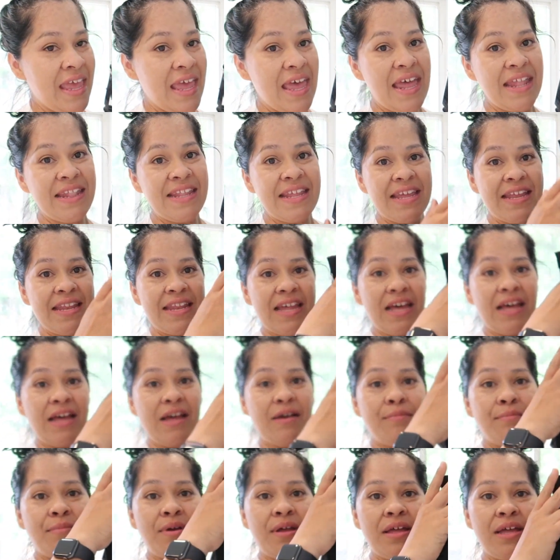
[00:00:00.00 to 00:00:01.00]
And then
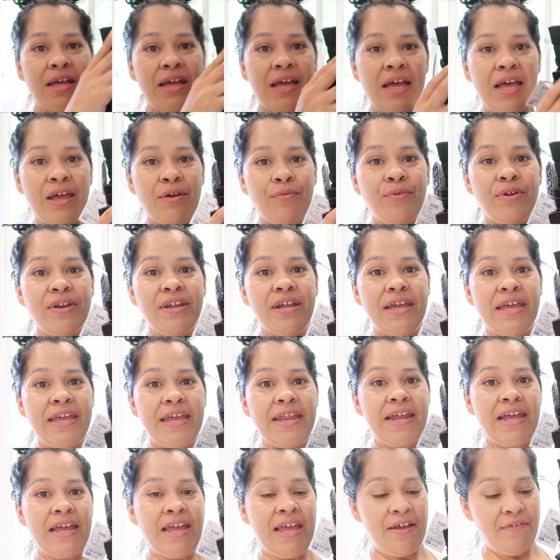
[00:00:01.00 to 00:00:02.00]
um I went
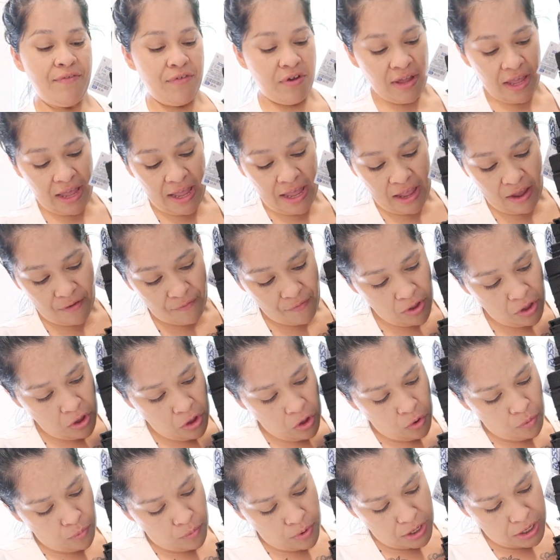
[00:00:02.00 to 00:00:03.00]
ahead, I have a I have
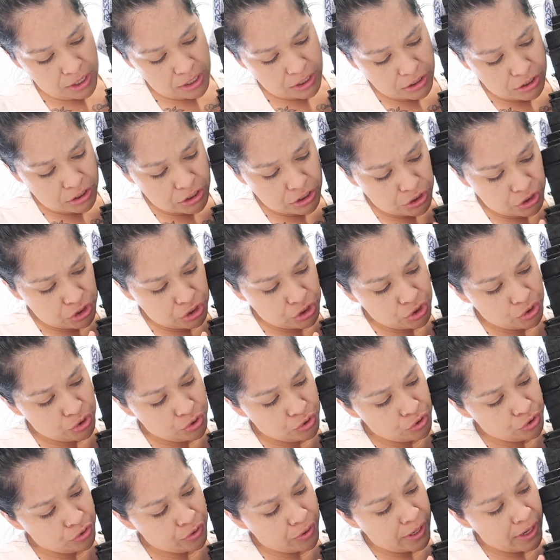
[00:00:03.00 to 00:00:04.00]
one,
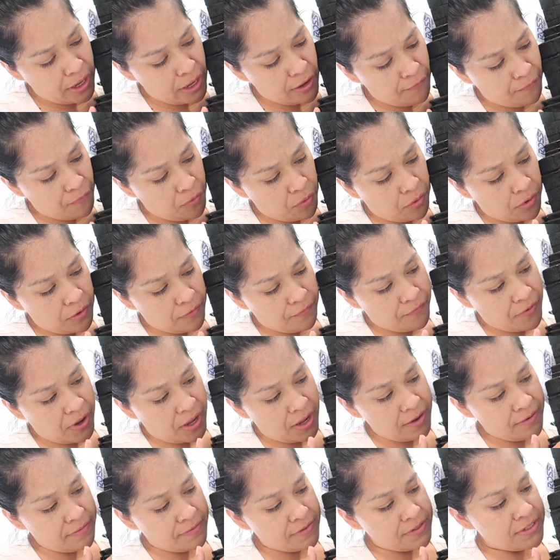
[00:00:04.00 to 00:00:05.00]
two, three, four,
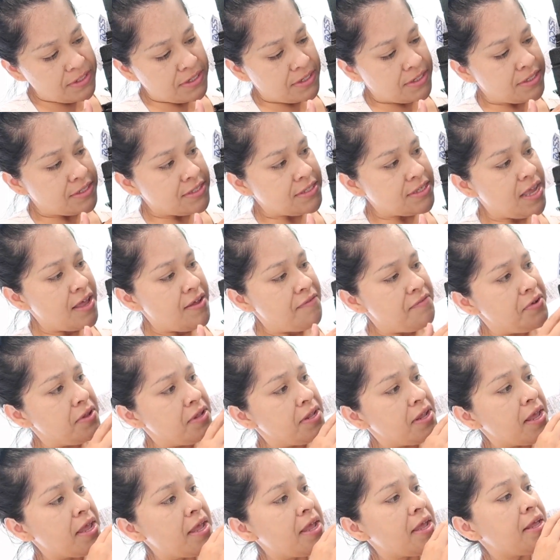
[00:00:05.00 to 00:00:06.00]
five, six,
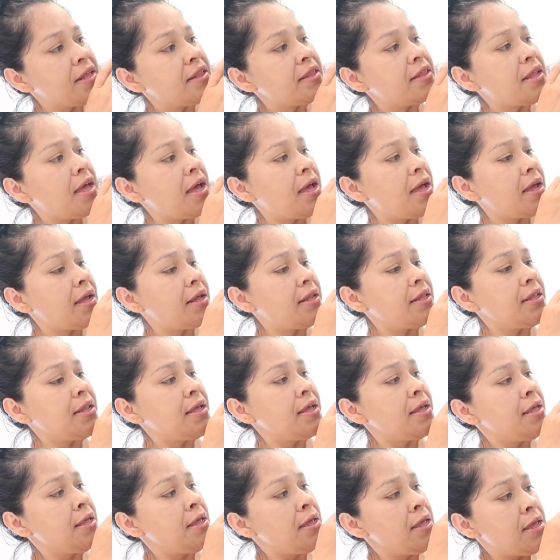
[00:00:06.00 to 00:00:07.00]
seven, eight,
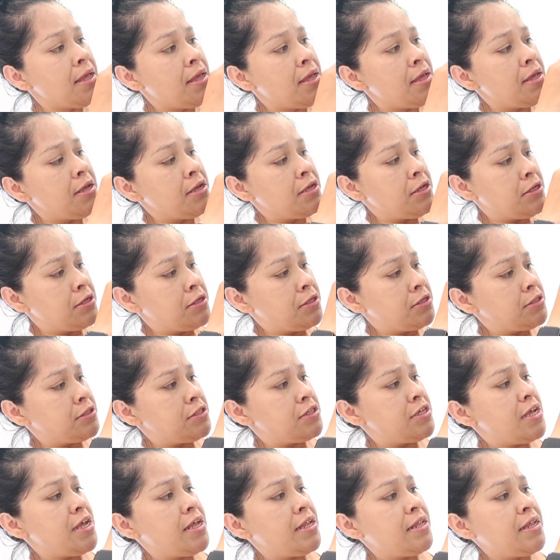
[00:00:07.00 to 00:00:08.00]
nine,
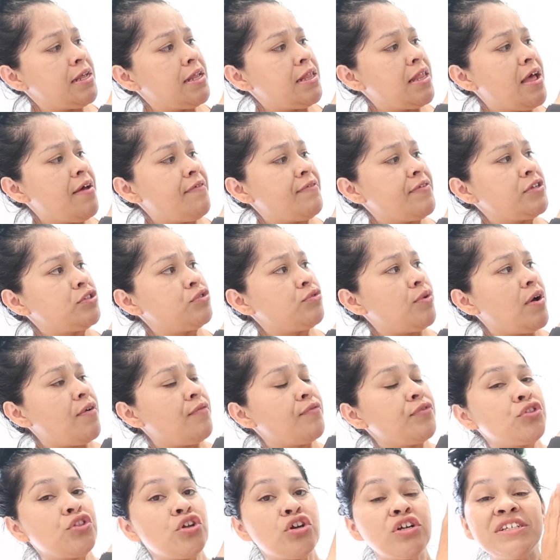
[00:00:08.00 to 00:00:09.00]
ten, eleven,
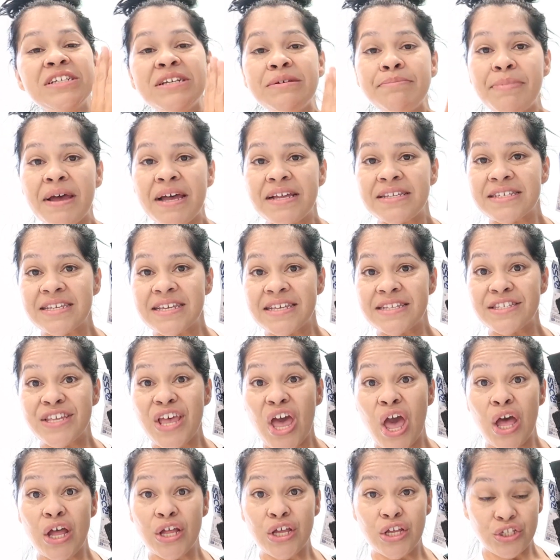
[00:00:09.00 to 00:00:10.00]
twelve, thirteen baskets
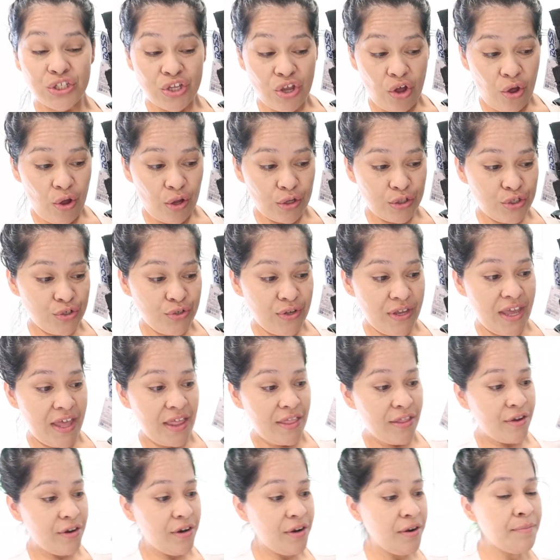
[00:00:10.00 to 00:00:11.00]
all
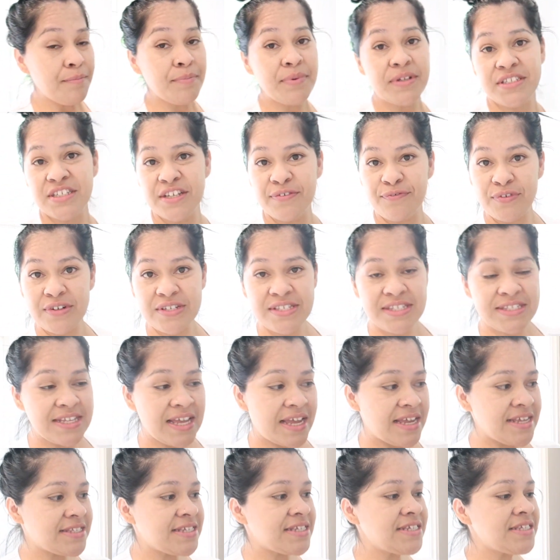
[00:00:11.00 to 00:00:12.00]
together, but different
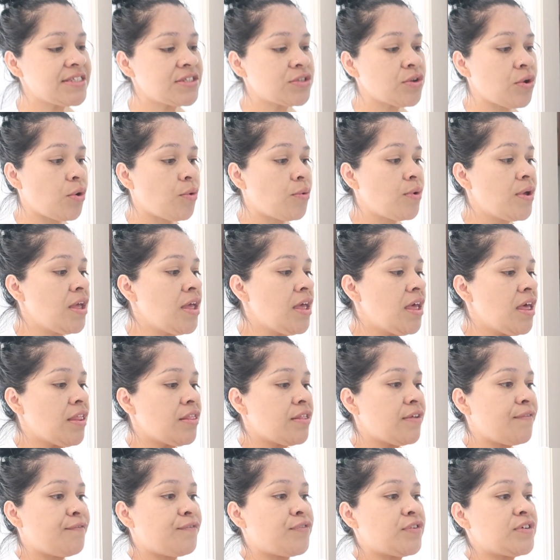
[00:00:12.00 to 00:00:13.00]
sizes. So
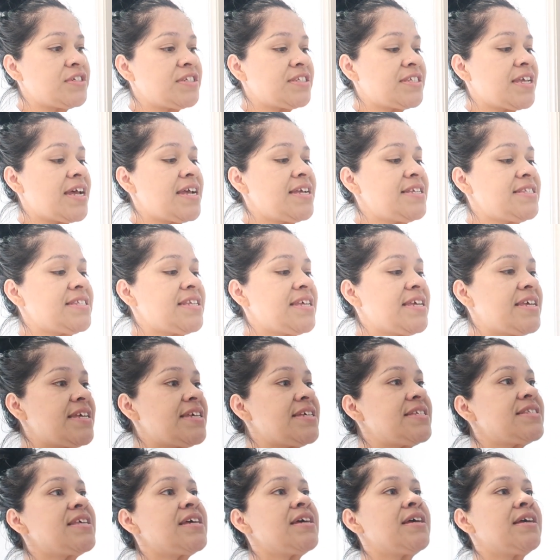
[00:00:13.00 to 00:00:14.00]
the first size
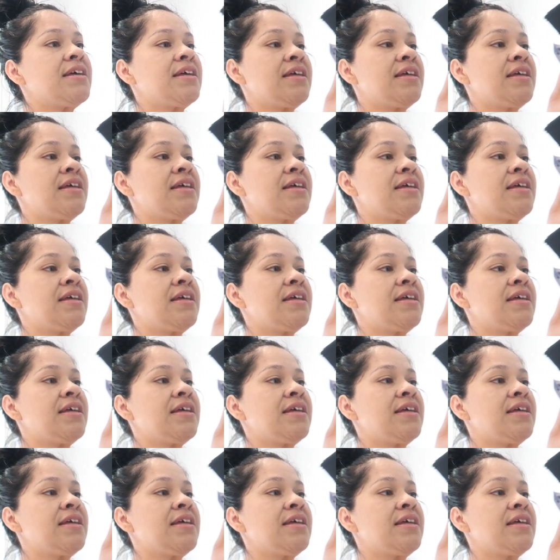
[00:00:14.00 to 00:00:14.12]
is